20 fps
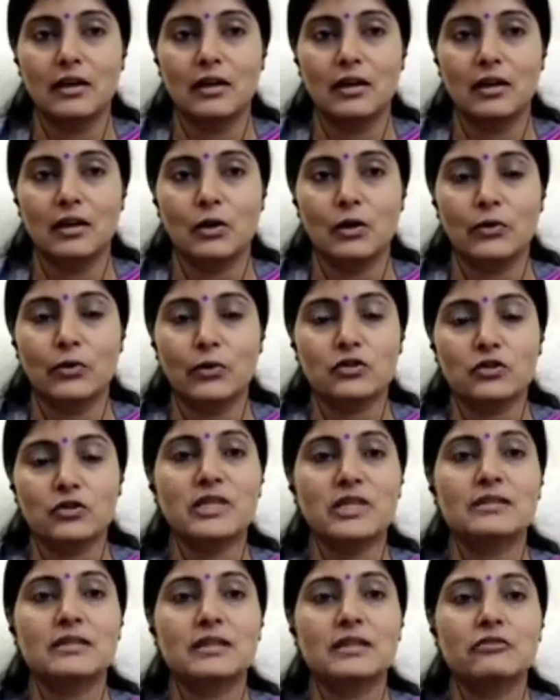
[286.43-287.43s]
which
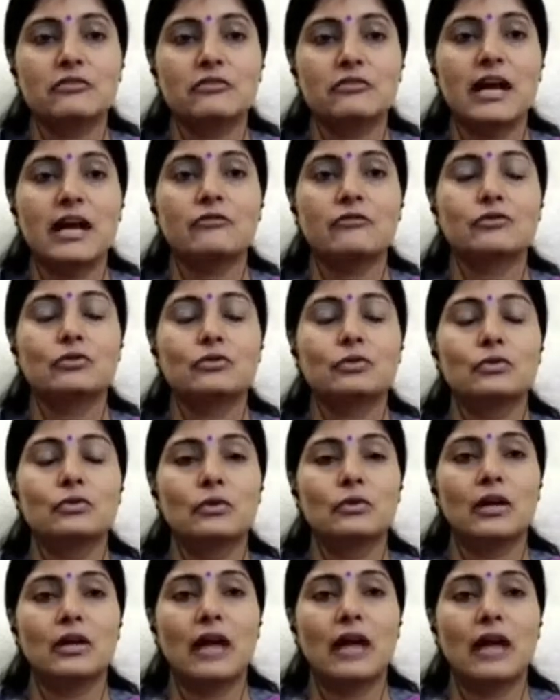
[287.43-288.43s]
means that we have to
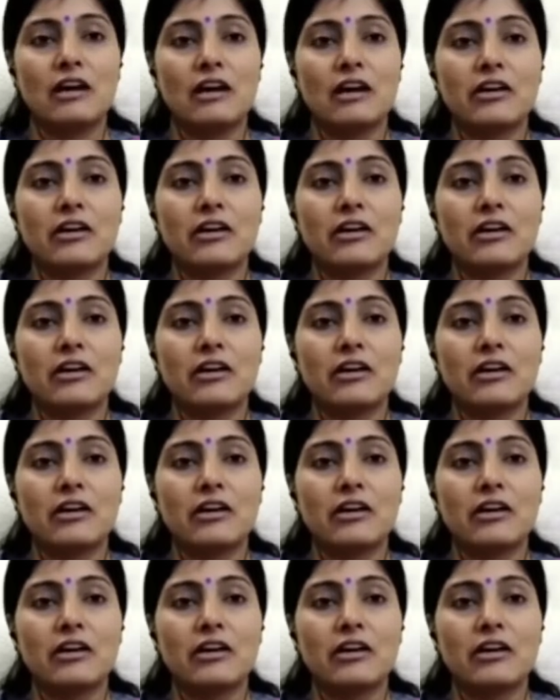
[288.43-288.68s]
have